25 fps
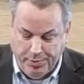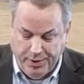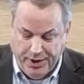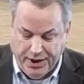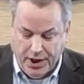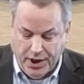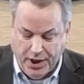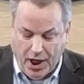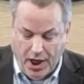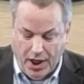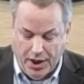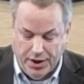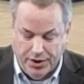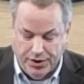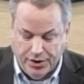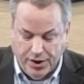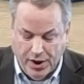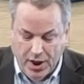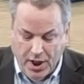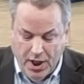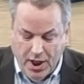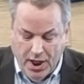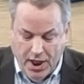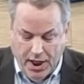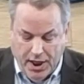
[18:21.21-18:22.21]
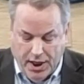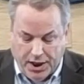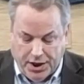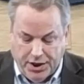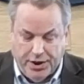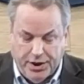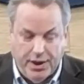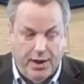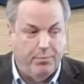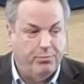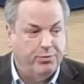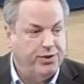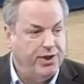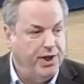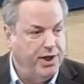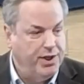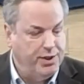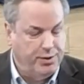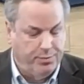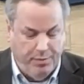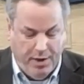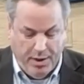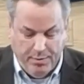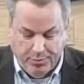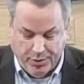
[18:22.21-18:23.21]
because it accepts
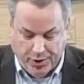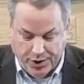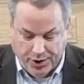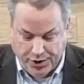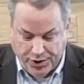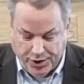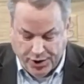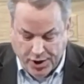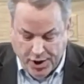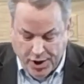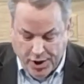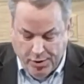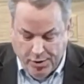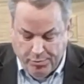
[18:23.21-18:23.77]
as members